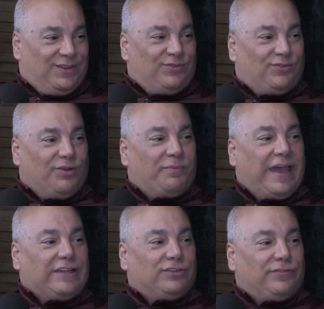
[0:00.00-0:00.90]
So
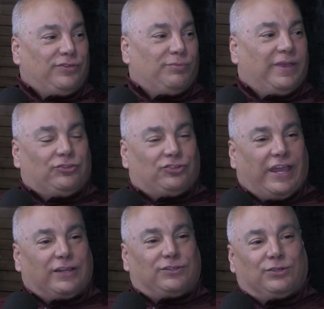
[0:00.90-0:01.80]
imagine if you made
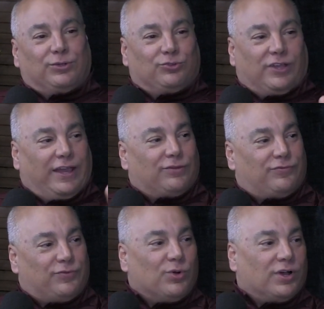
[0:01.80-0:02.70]
Channel 2, Channel
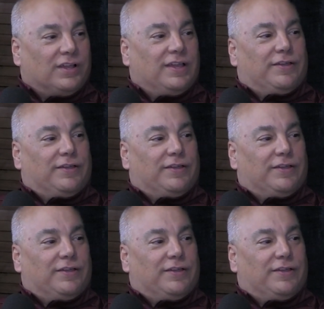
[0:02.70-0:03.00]
4,